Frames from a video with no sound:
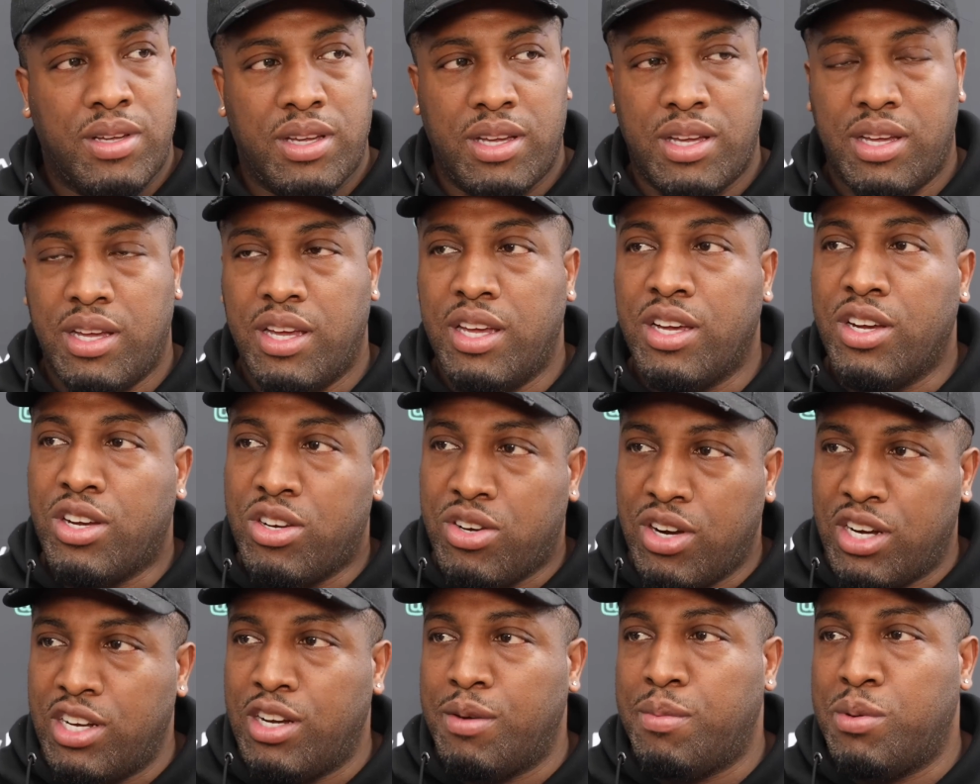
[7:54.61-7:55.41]

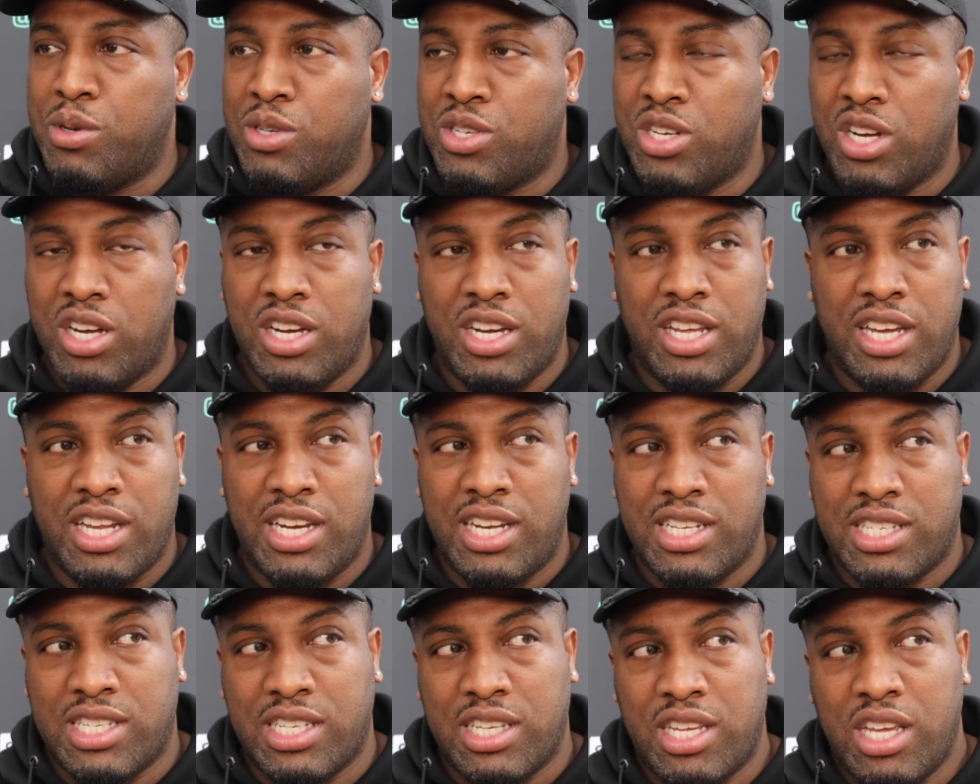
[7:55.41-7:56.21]
Incredible journey, and
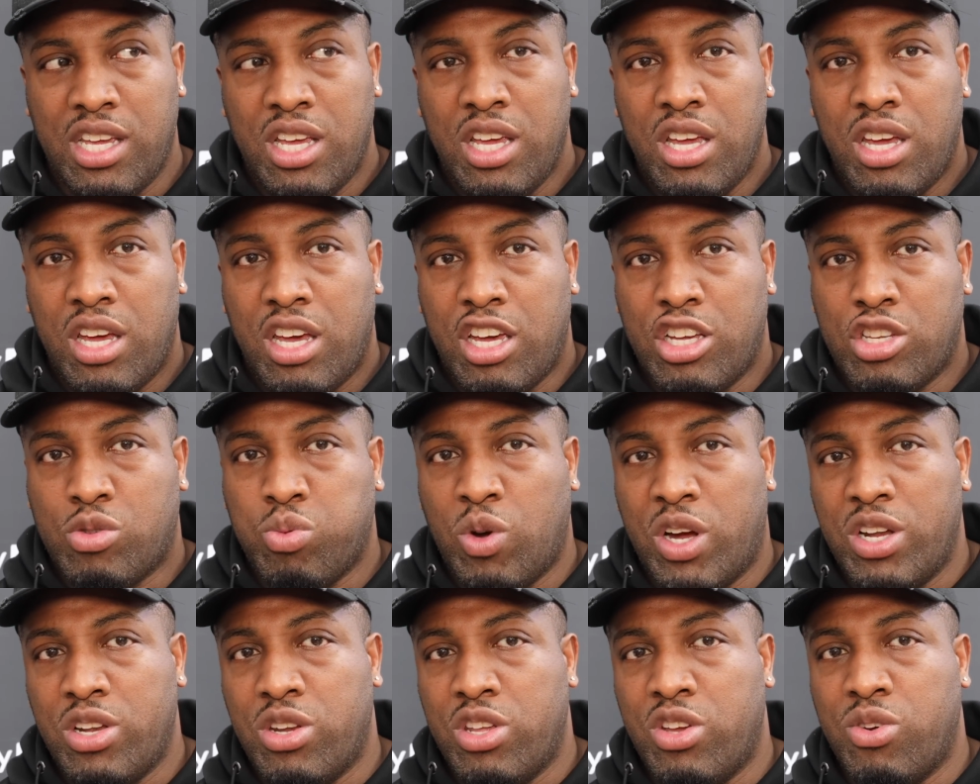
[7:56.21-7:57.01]
it's it's
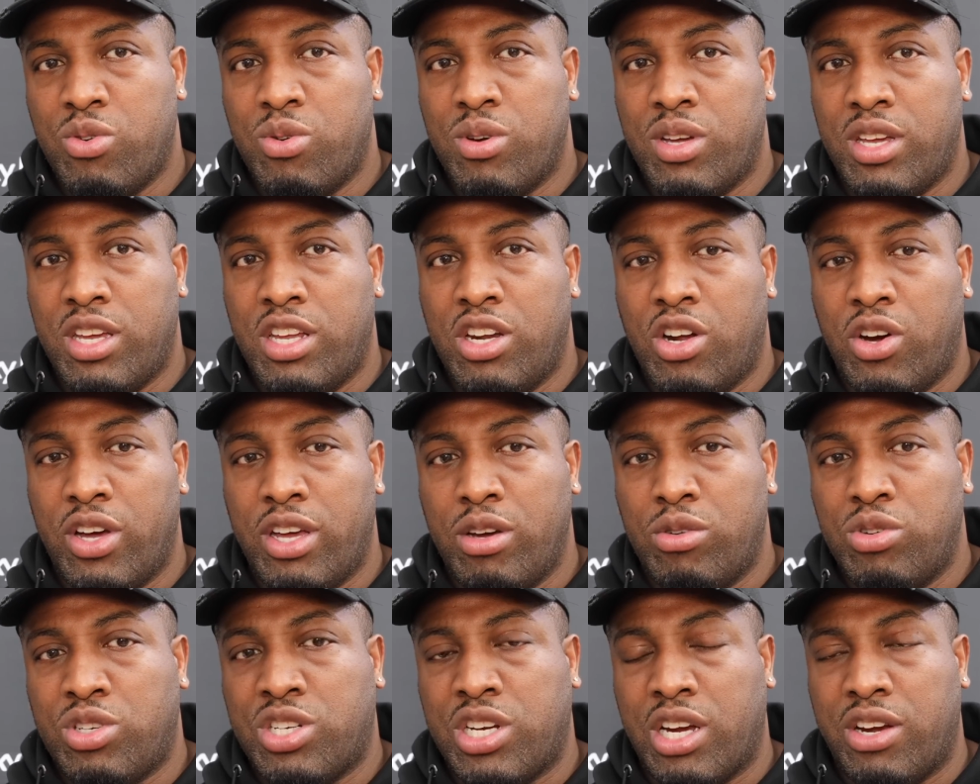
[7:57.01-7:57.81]
one you you know
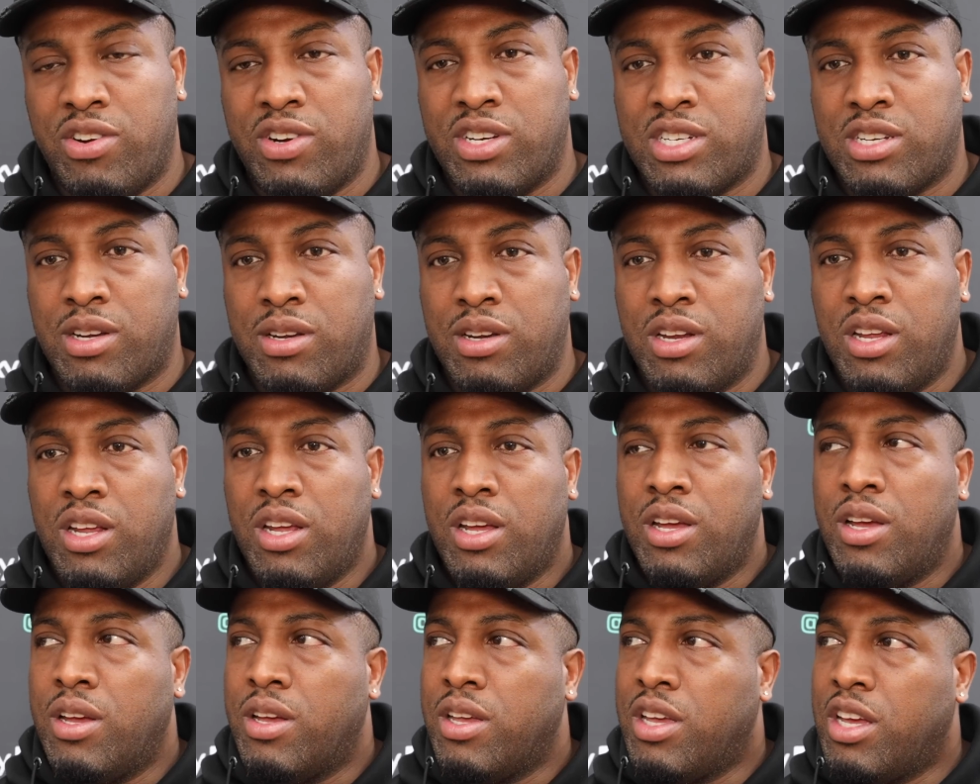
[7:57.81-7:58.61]
he'll cherish, and
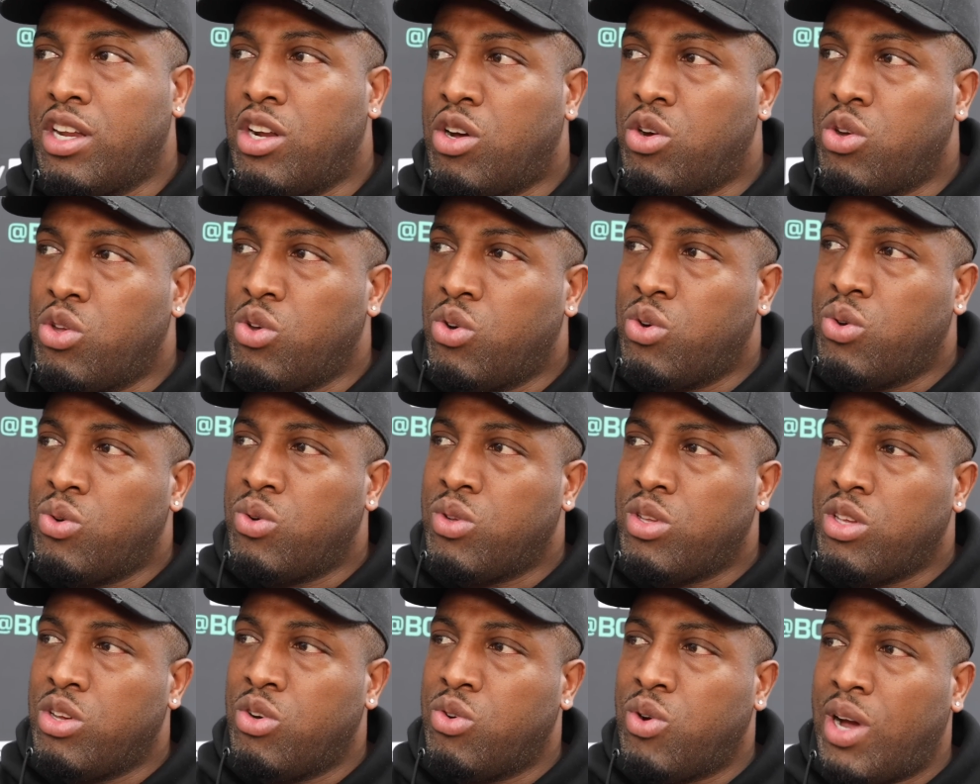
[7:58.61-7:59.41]
you know you
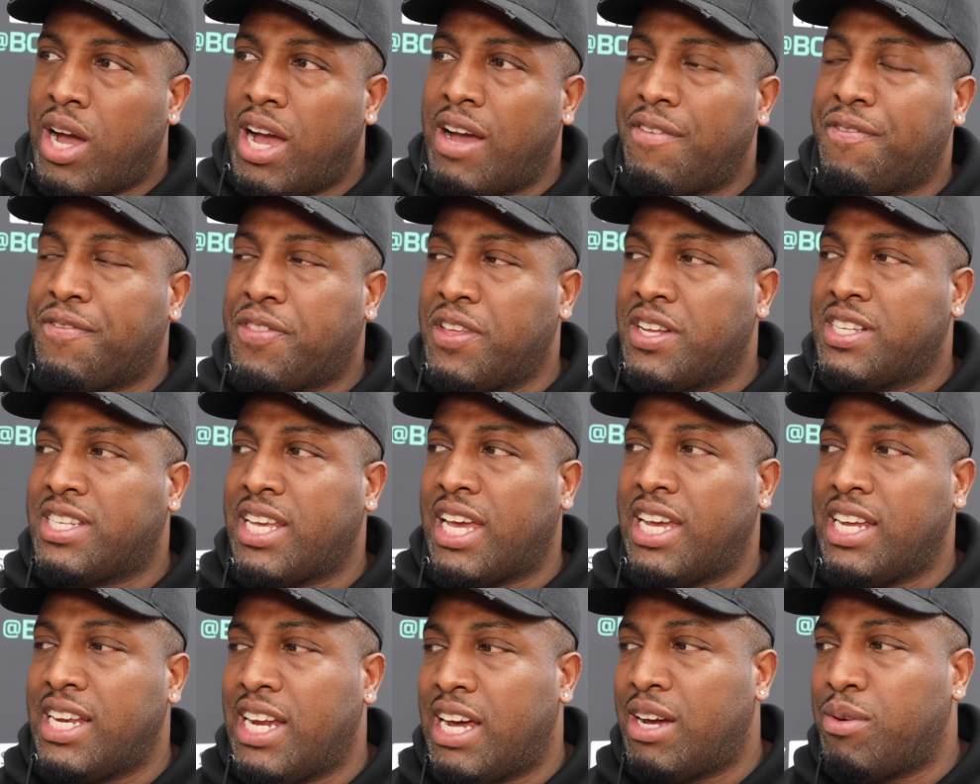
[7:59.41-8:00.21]
you have to
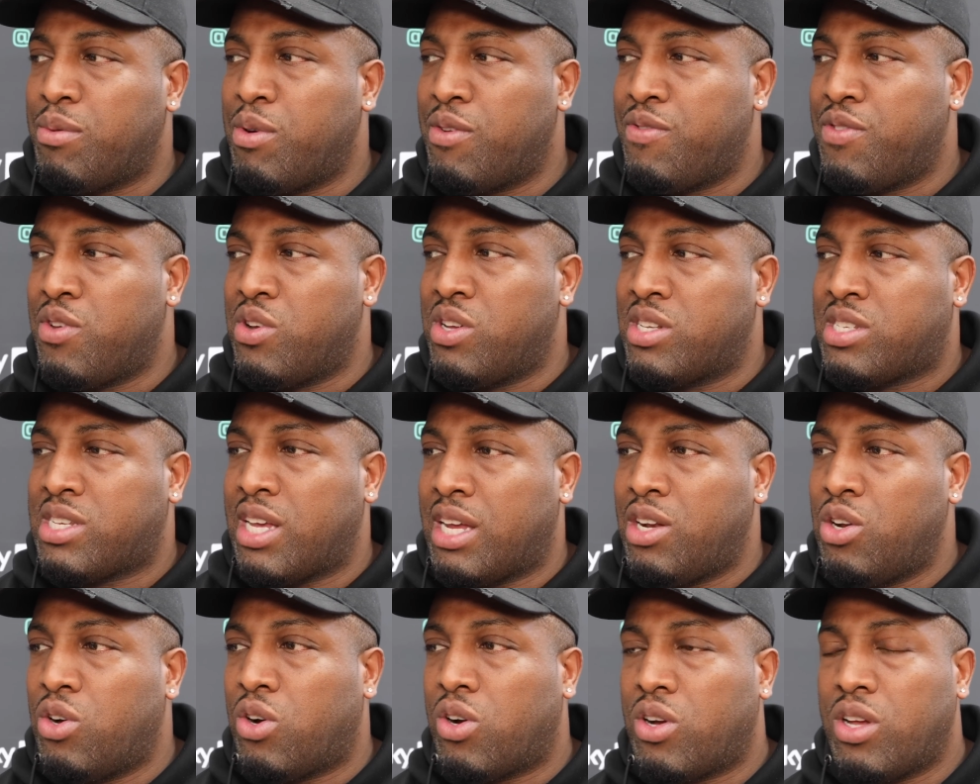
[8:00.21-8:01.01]
take that with you and
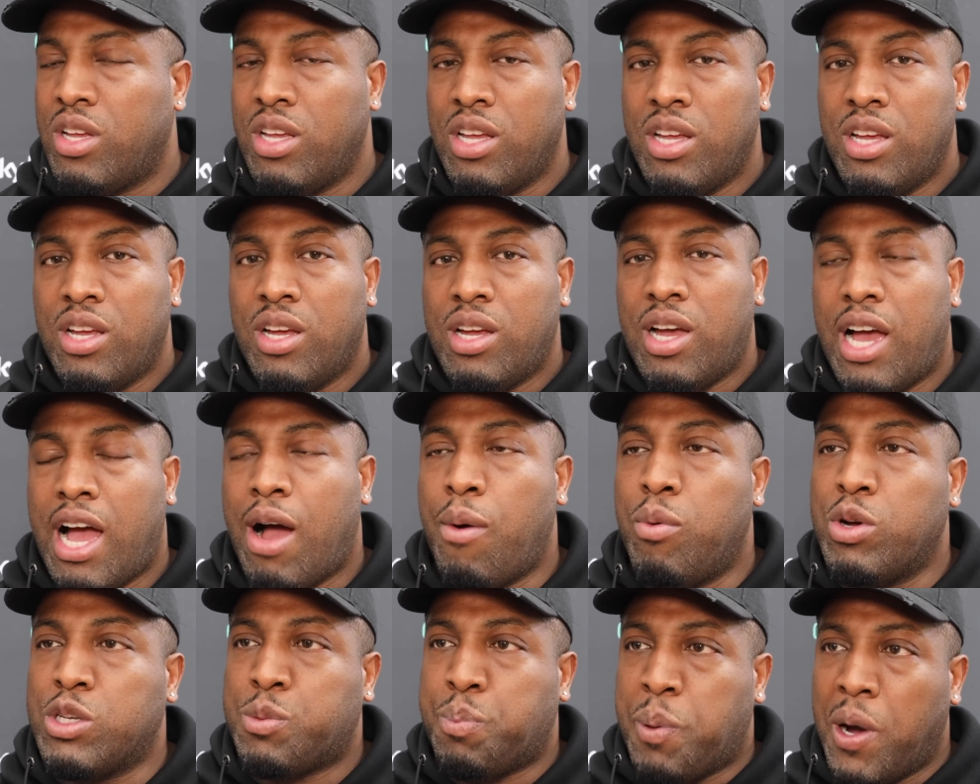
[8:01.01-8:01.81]
say, look, I
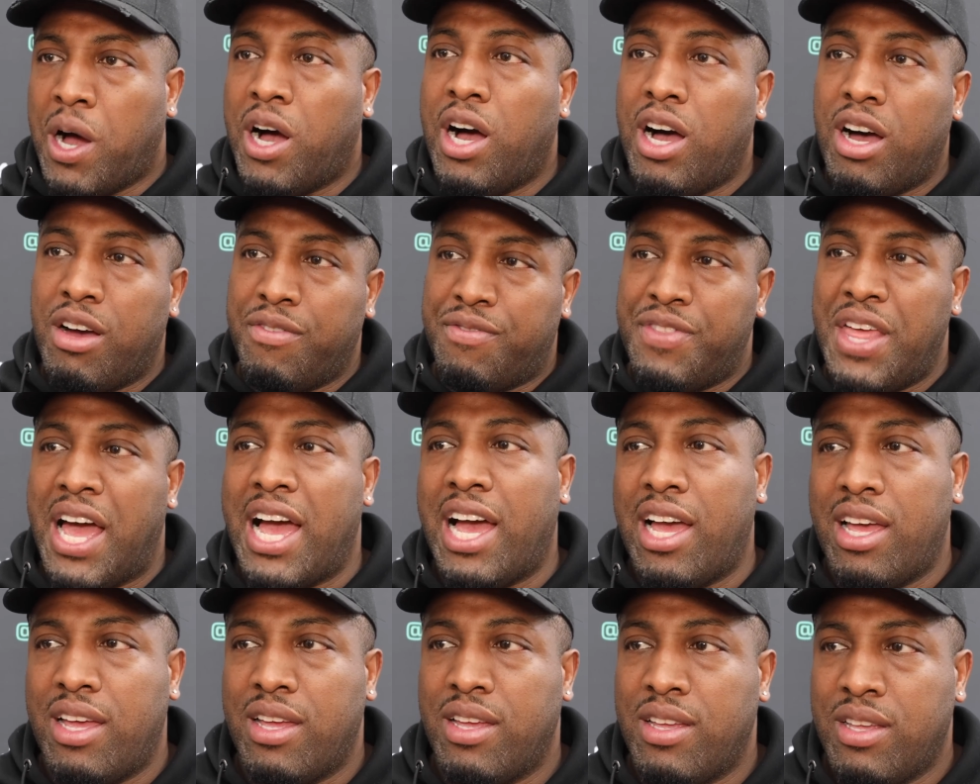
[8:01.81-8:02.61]
was part of
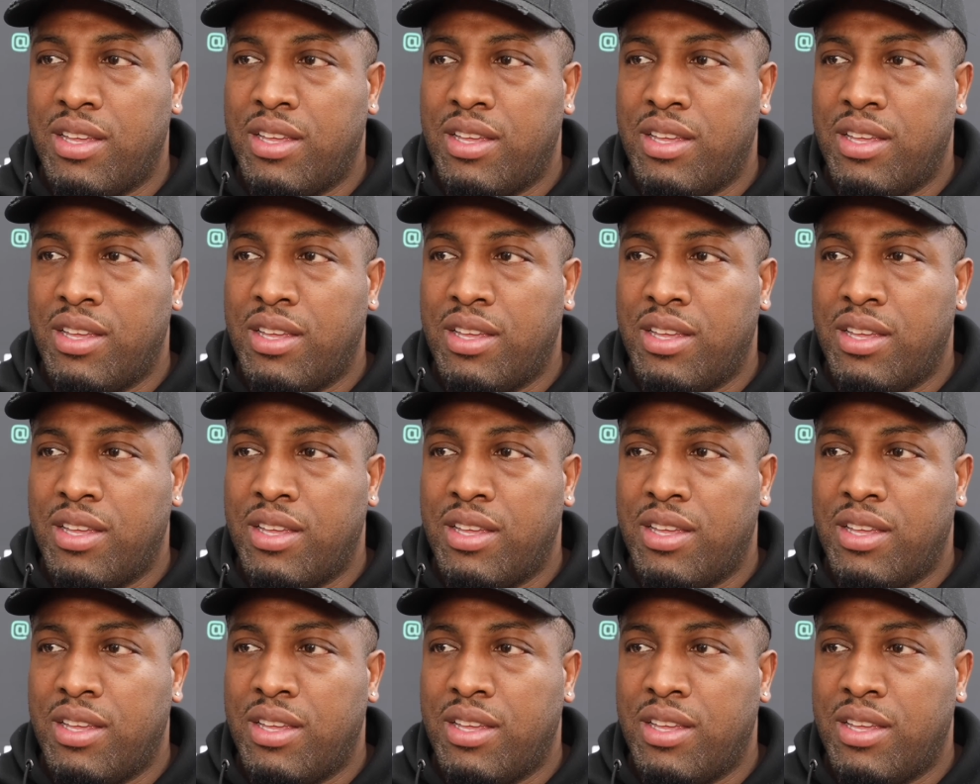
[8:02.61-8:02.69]
that.